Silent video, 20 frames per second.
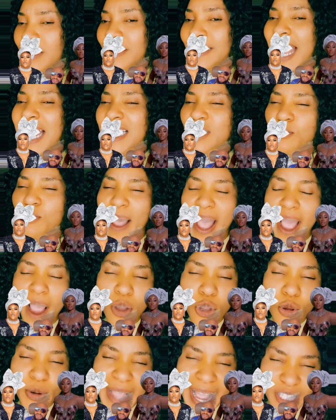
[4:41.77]
That's why
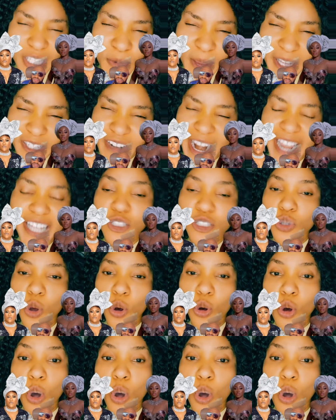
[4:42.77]
you guys were trying to